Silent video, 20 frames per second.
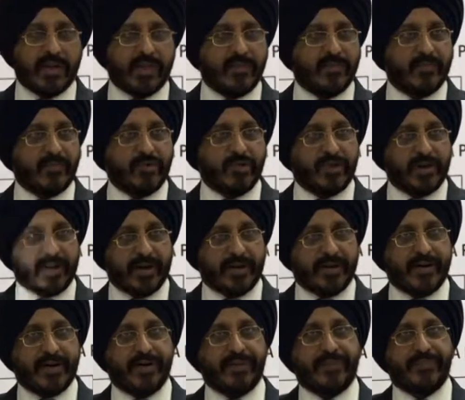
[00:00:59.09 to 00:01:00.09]
INBUSH
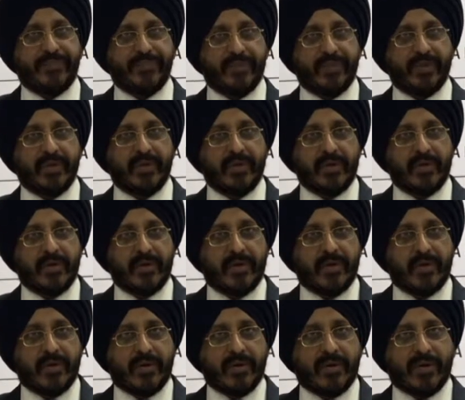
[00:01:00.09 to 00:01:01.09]
era.
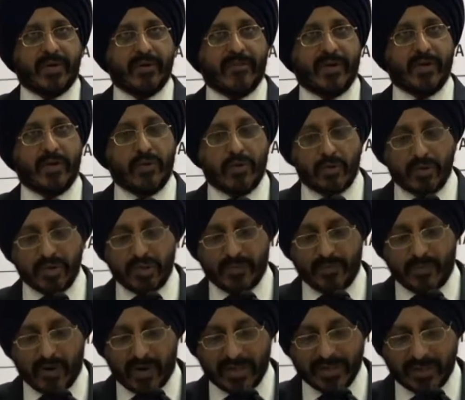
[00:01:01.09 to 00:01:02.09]
Give a huge
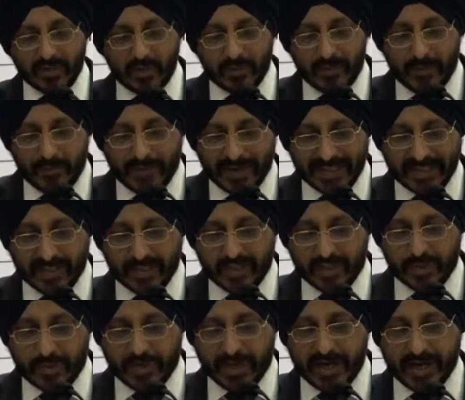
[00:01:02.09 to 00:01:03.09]
applause to Professor
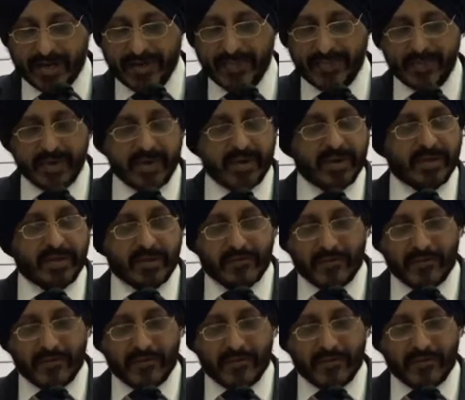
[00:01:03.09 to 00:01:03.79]
Julia, the